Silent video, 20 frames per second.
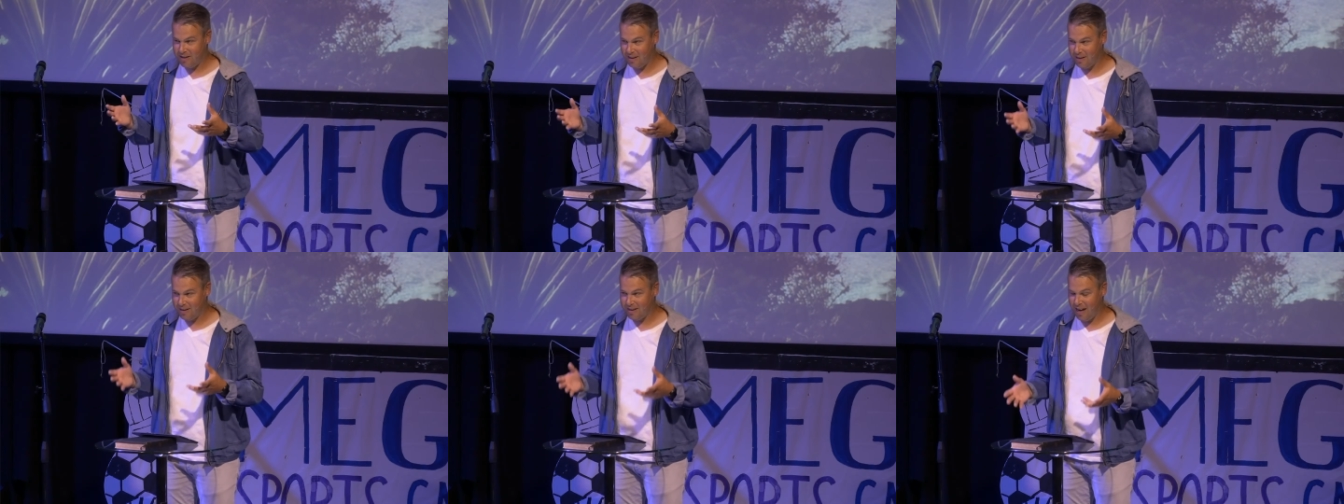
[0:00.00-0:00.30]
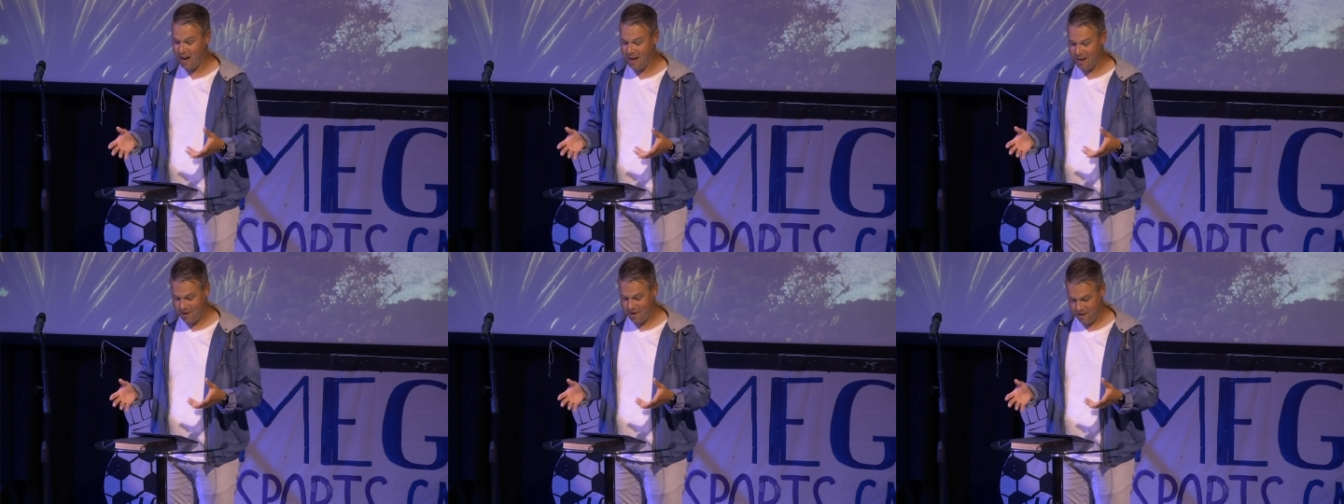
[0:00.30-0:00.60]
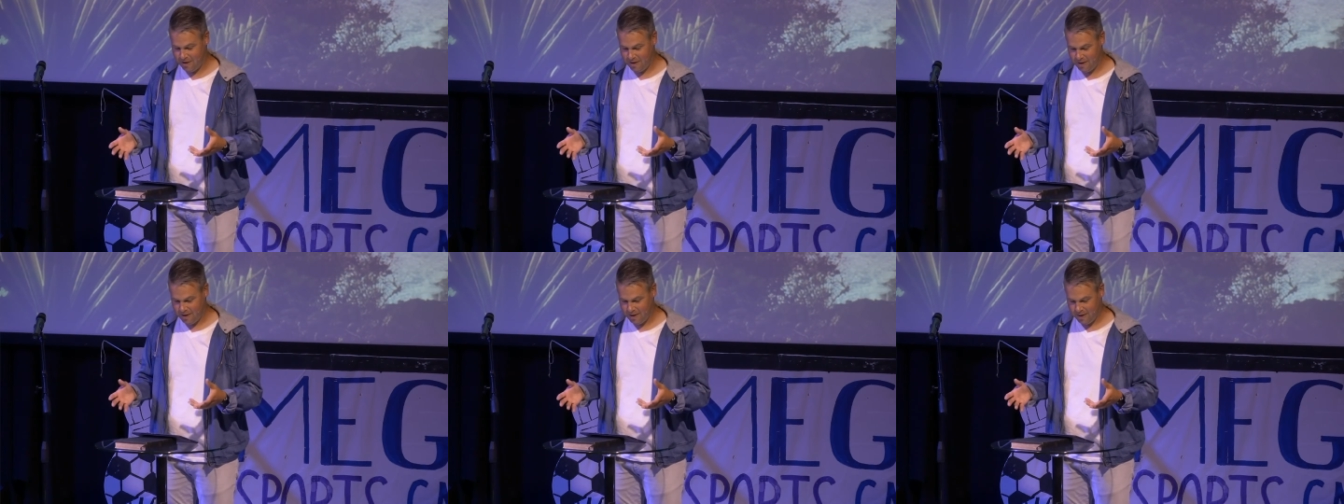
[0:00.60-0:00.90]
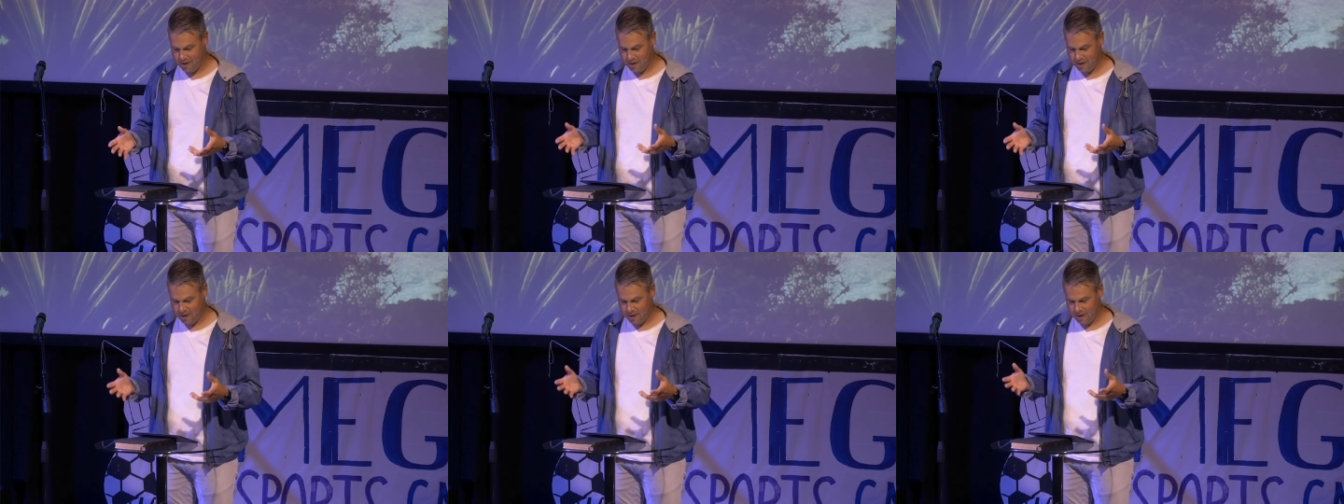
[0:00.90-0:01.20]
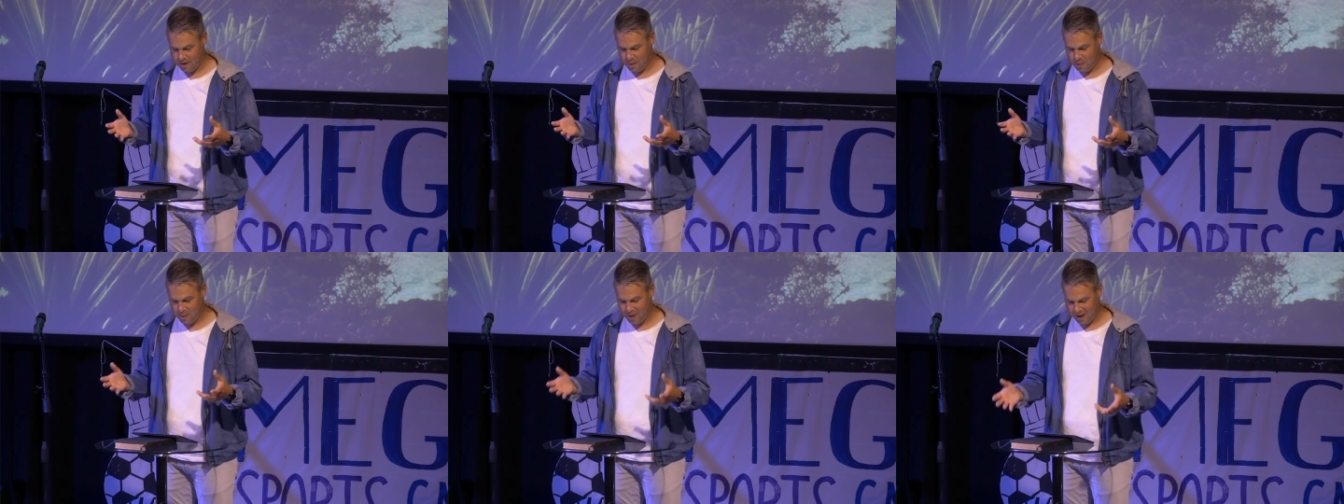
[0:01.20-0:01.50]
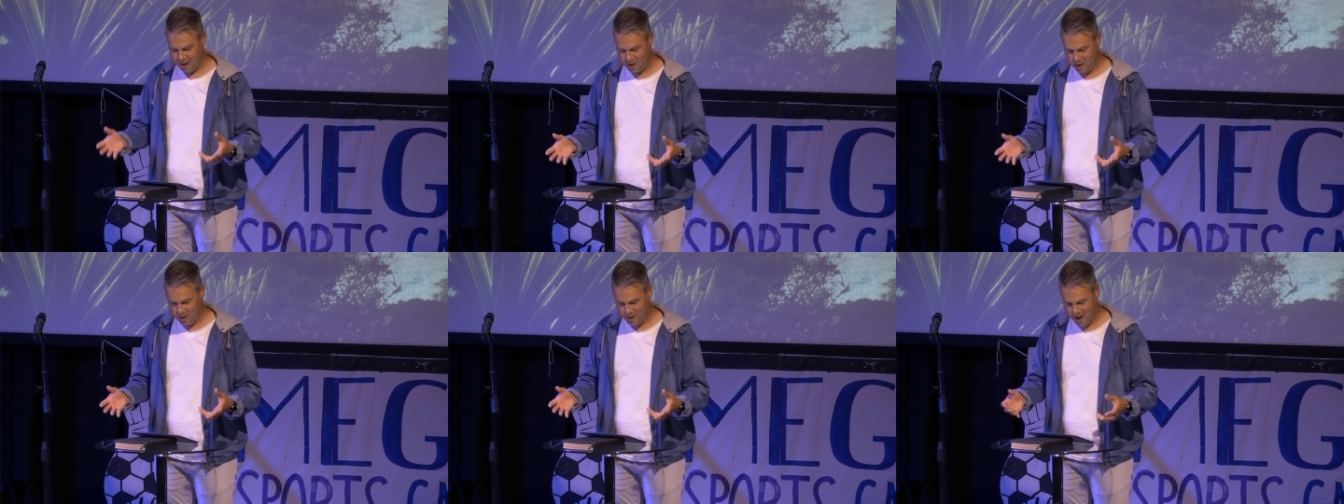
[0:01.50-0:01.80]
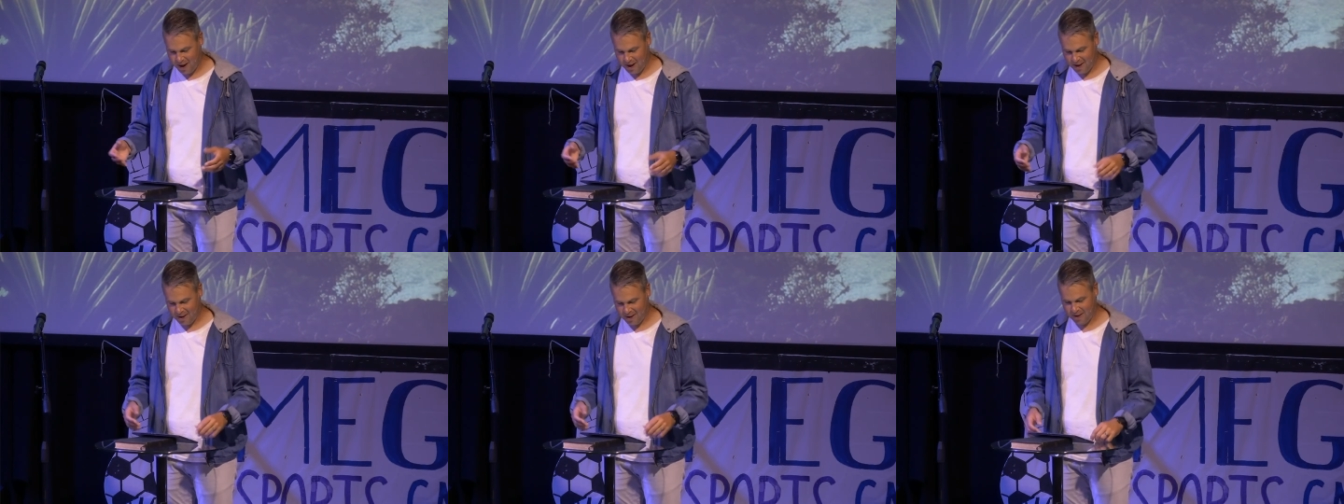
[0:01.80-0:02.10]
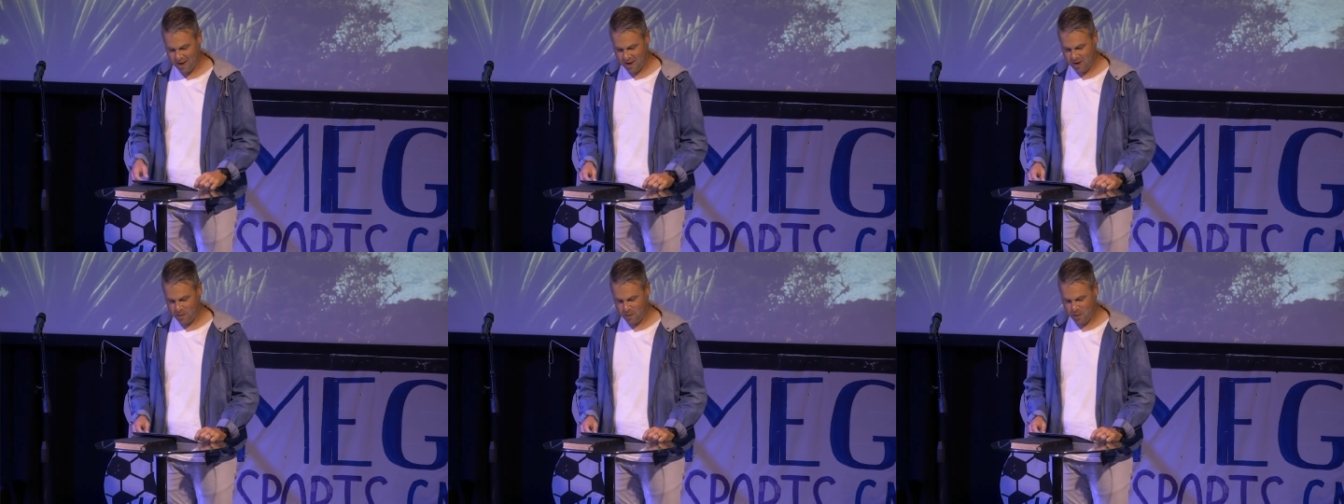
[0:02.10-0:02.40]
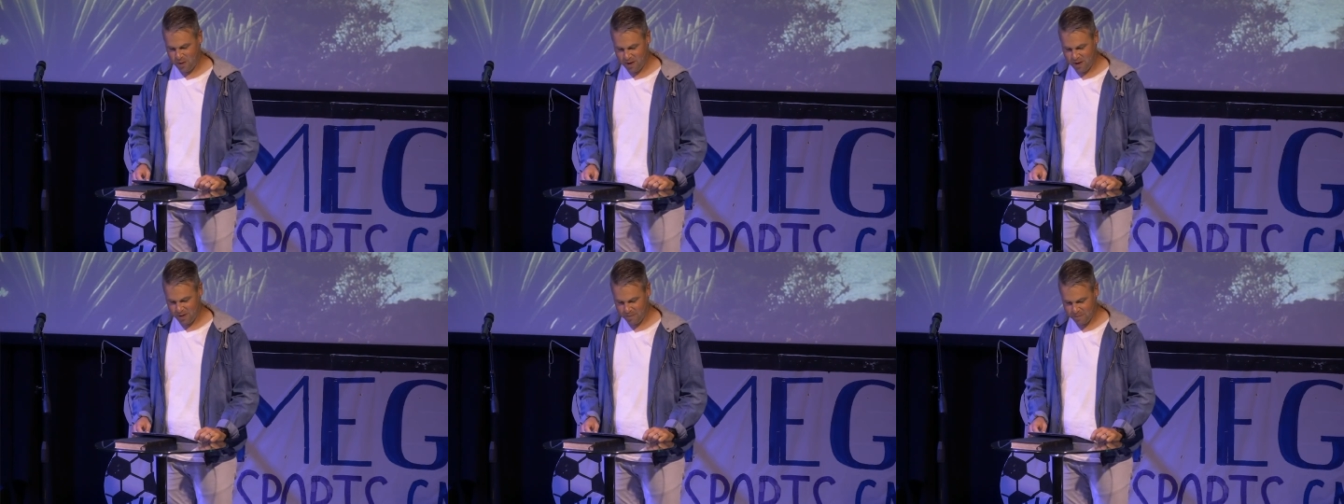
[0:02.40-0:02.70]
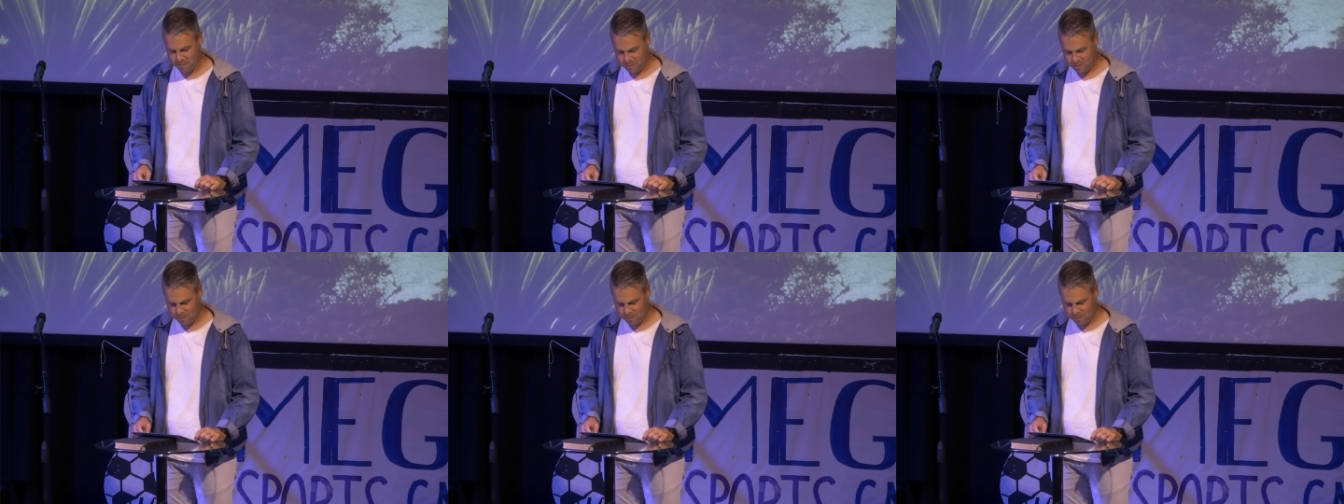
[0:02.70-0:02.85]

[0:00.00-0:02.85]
designer, someone that created this world.